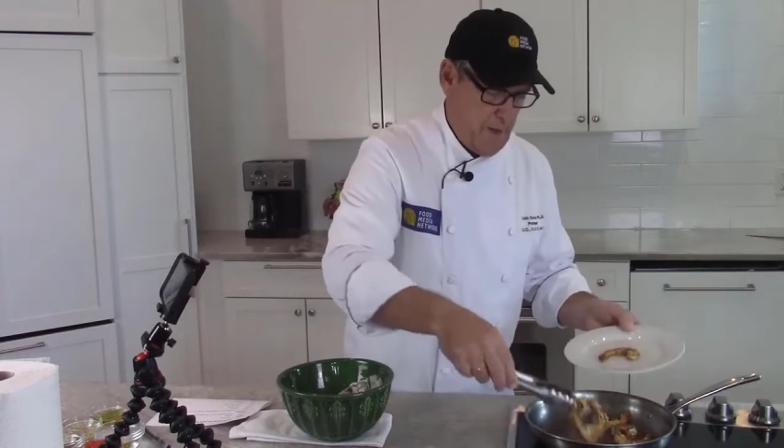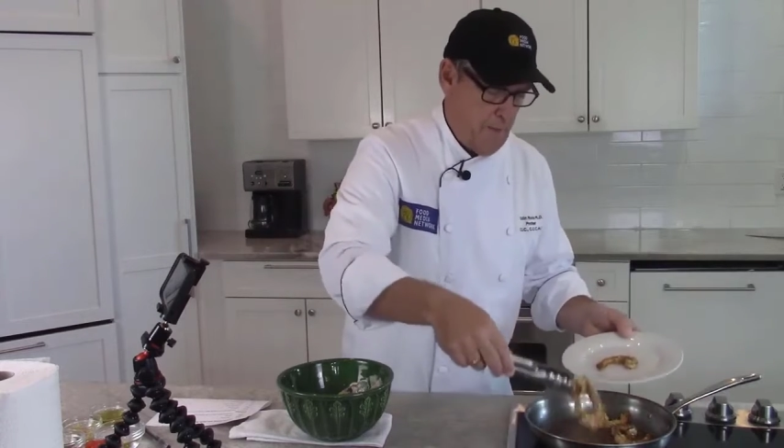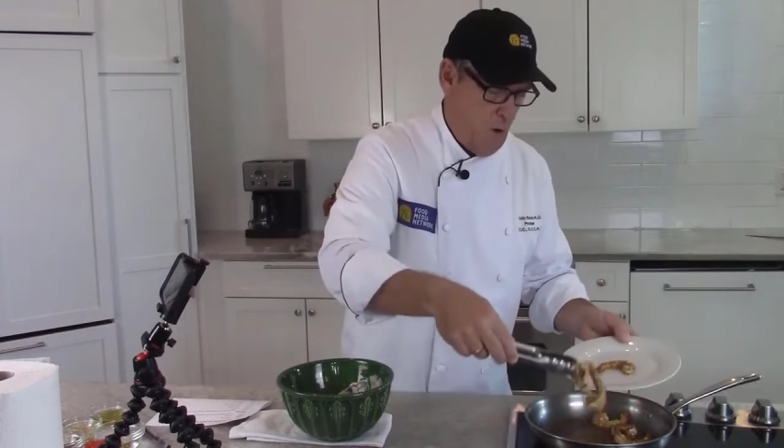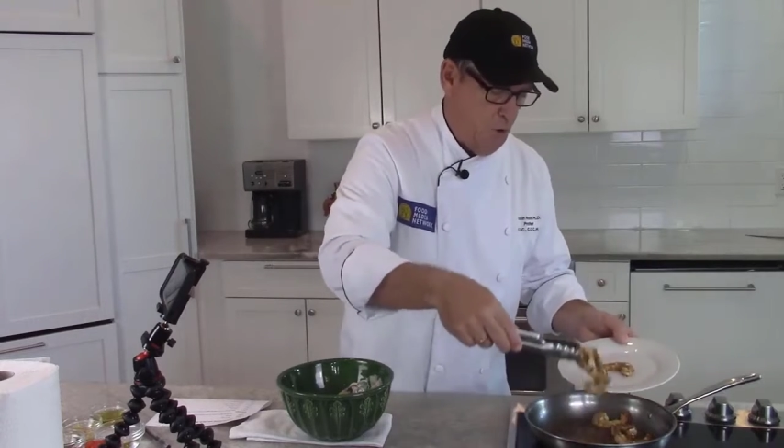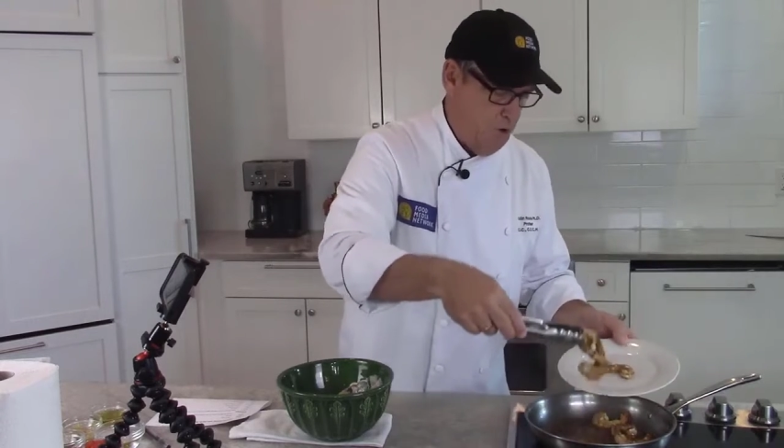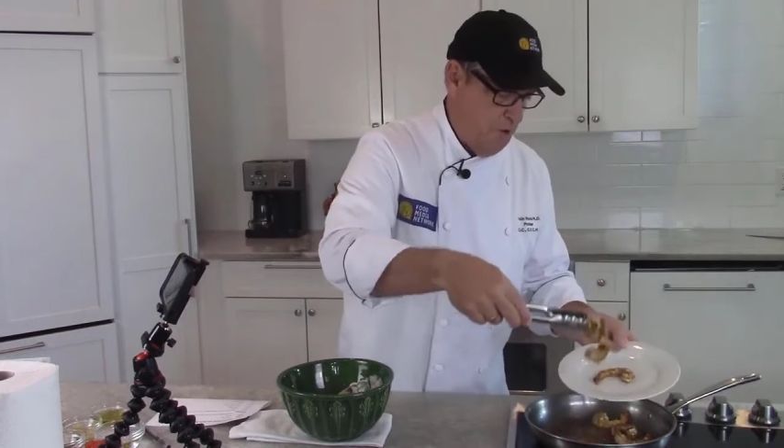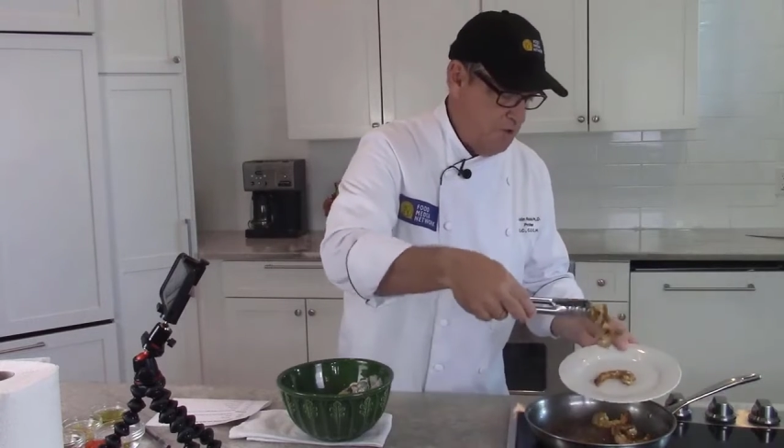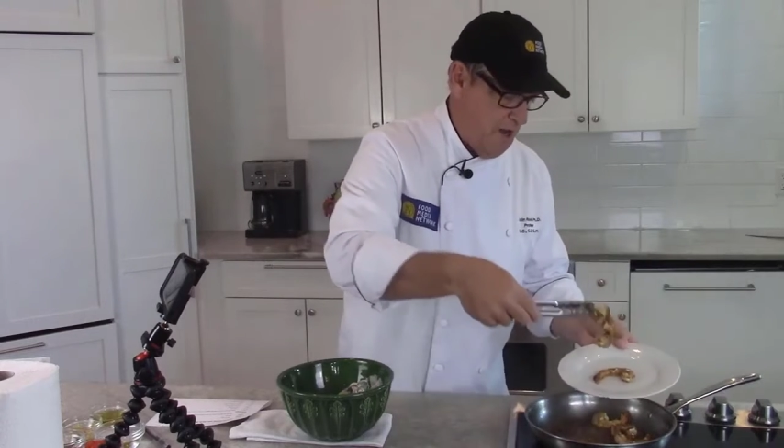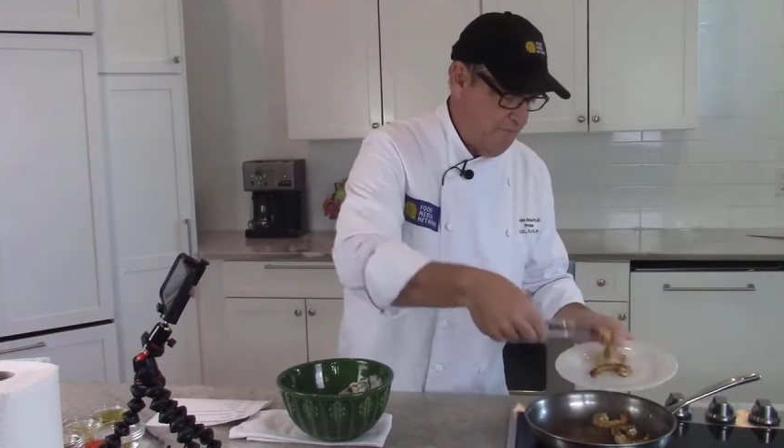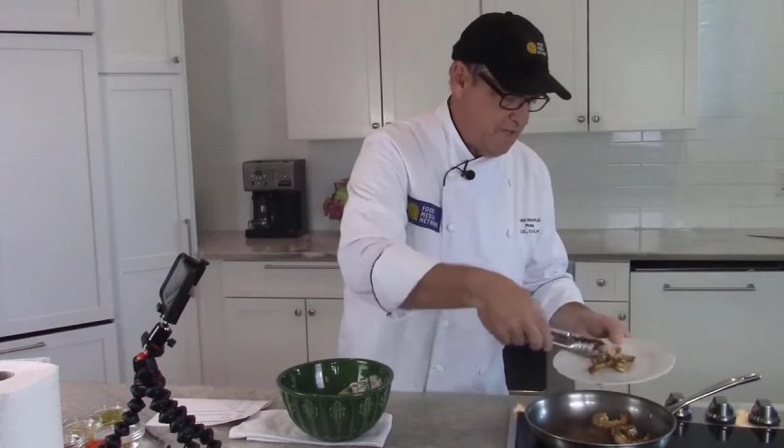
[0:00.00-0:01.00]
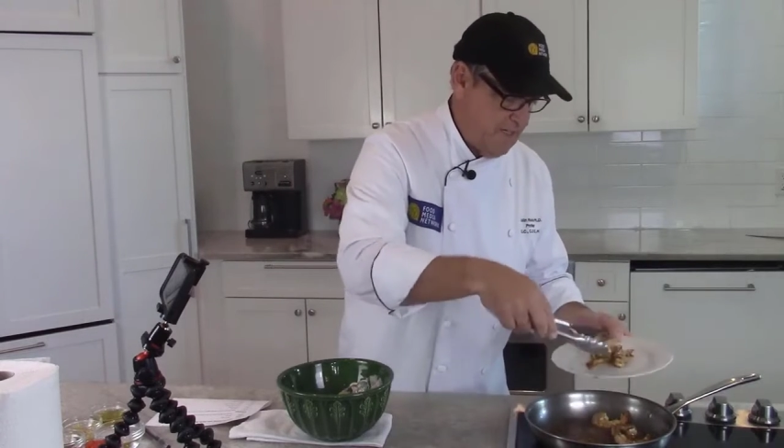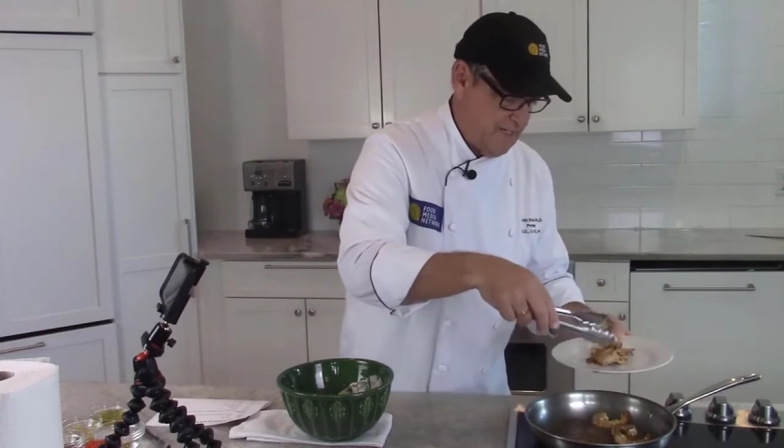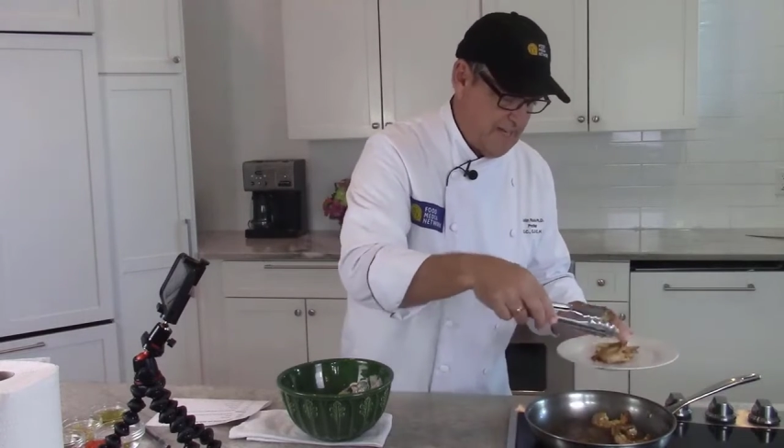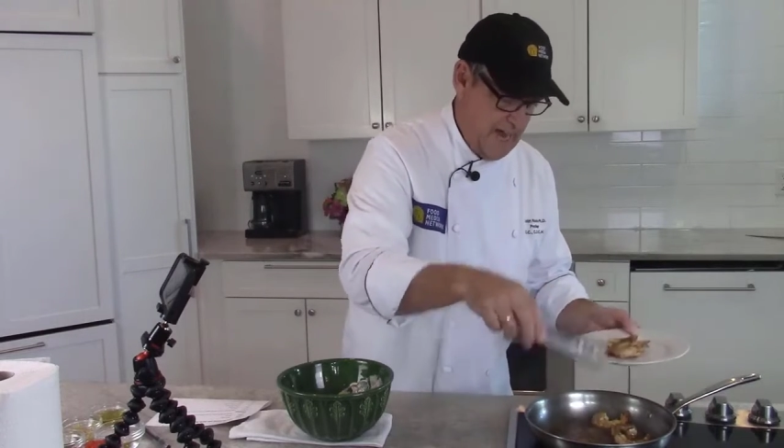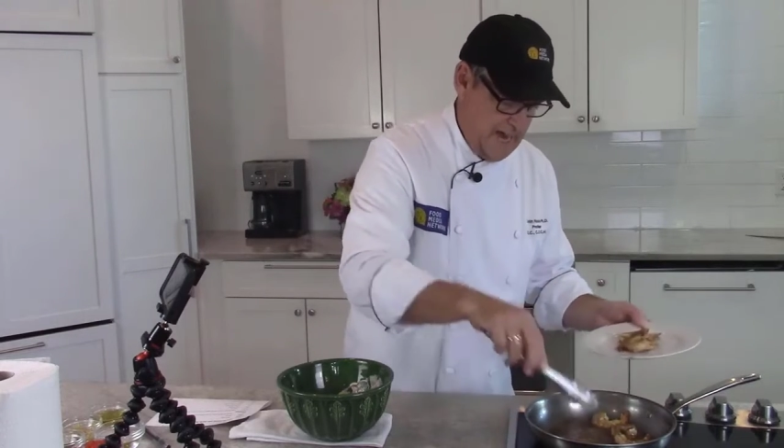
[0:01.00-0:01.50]
We're going to hold those off to the
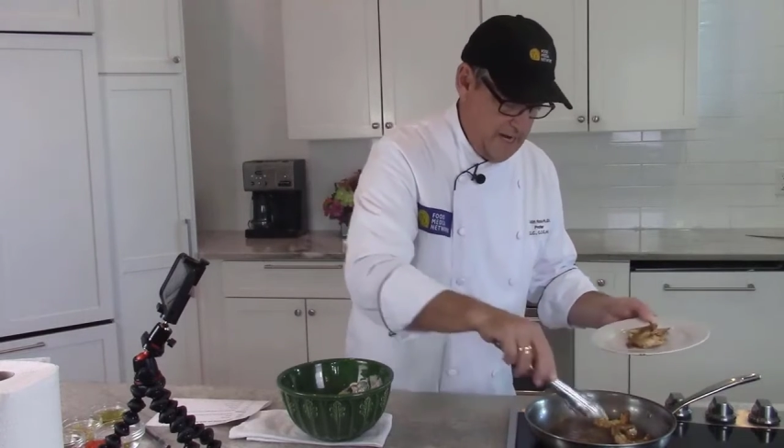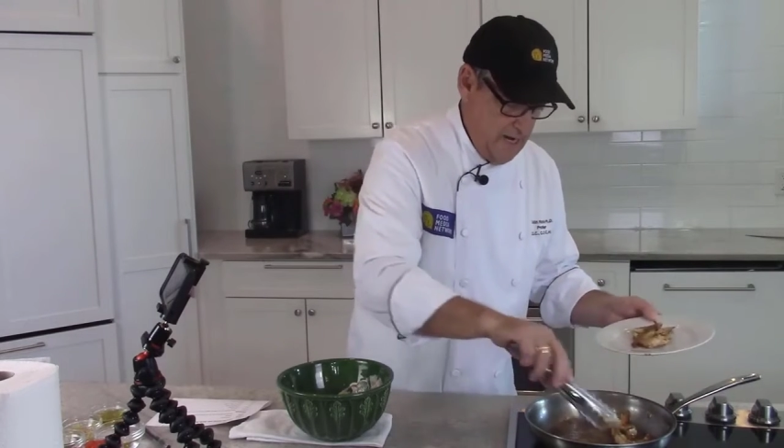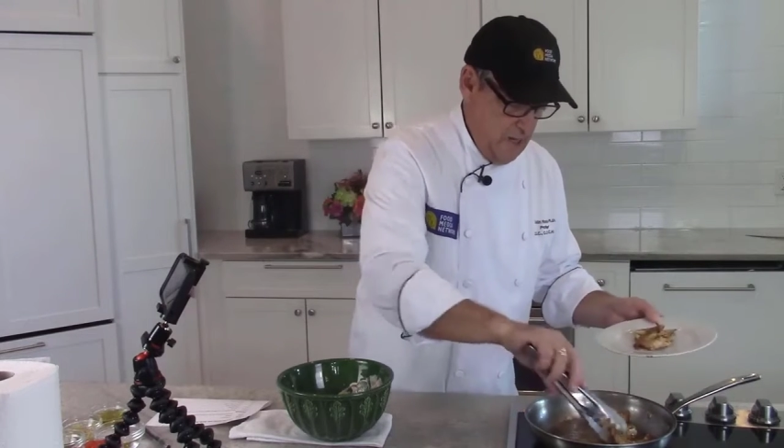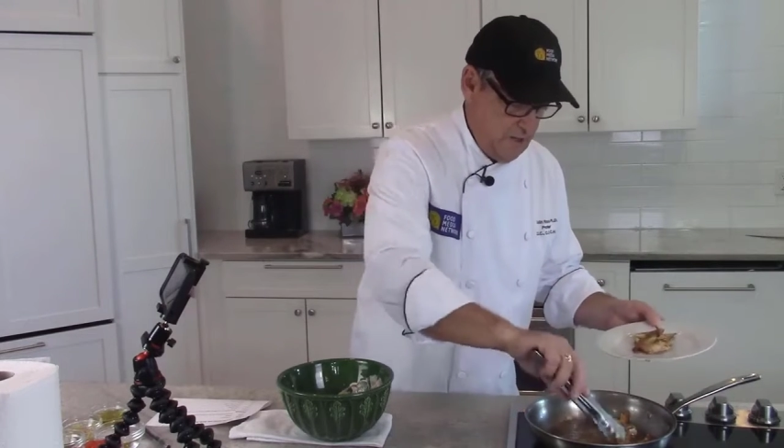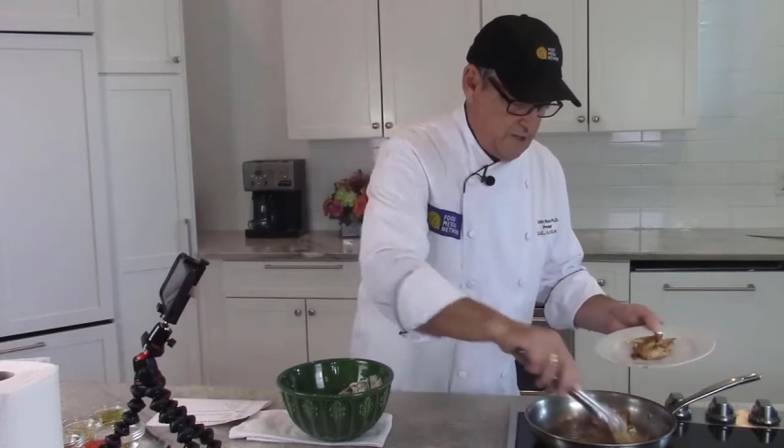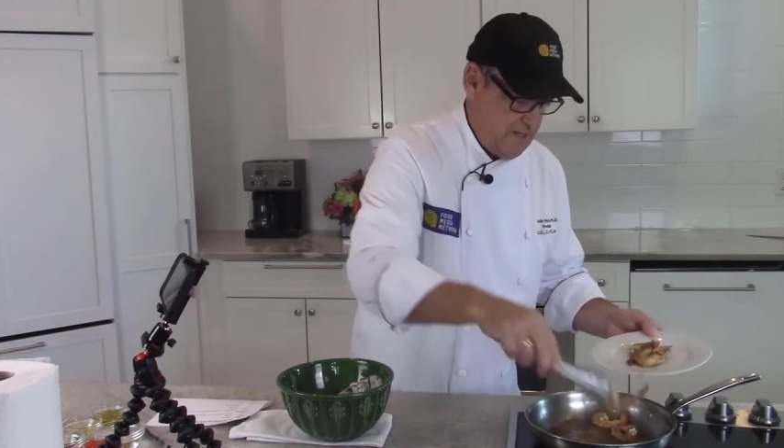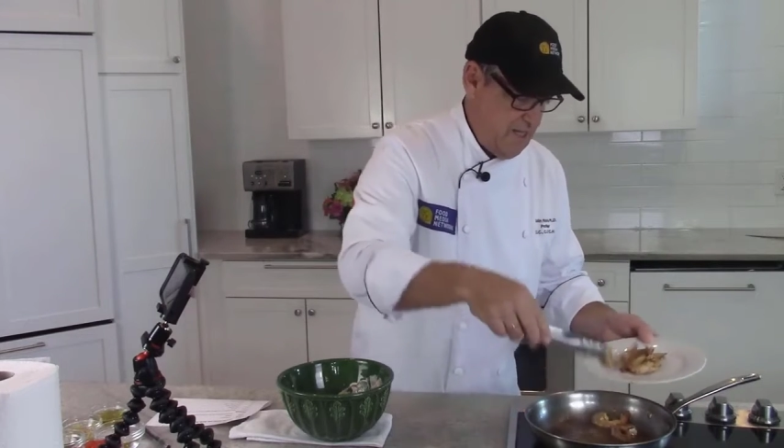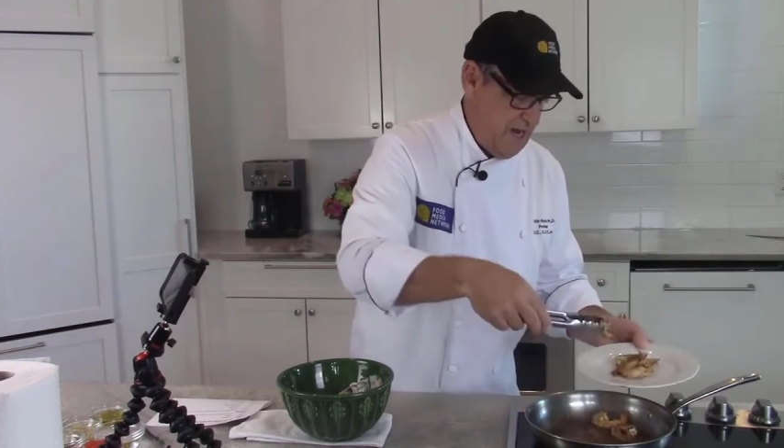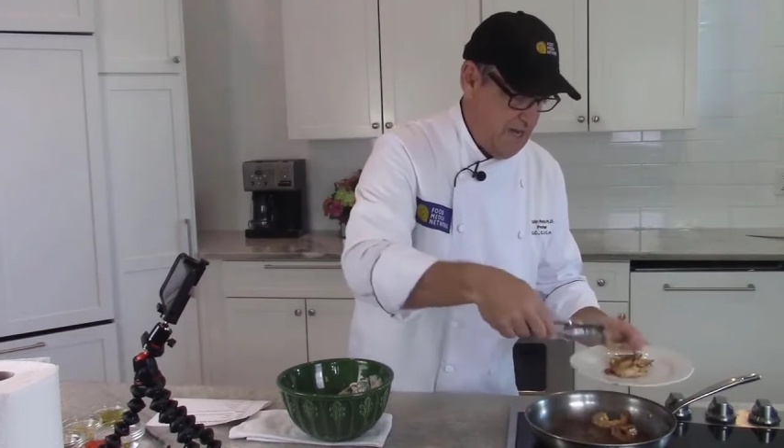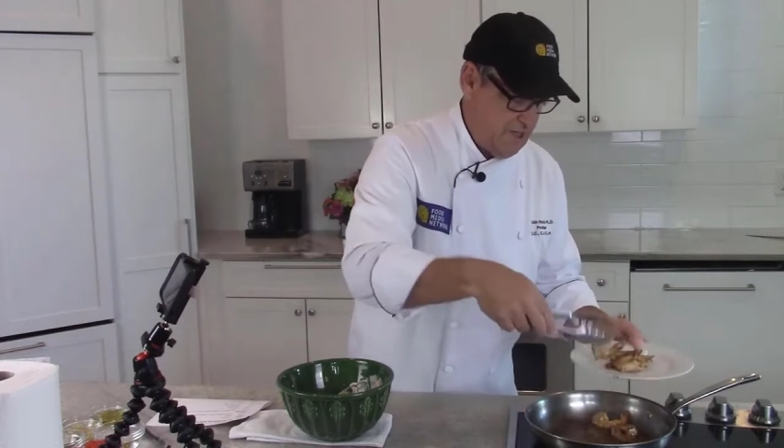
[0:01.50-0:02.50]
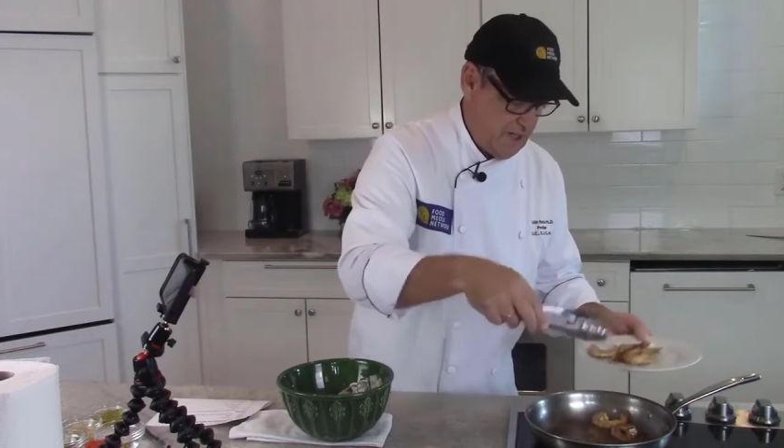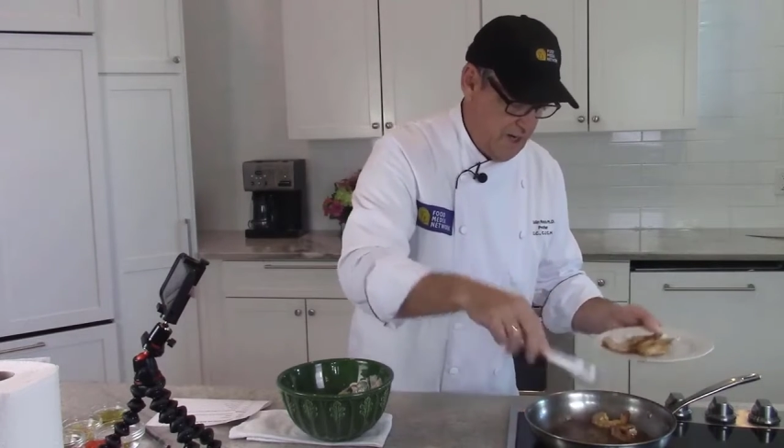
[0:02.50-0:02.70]
side. You can see the nice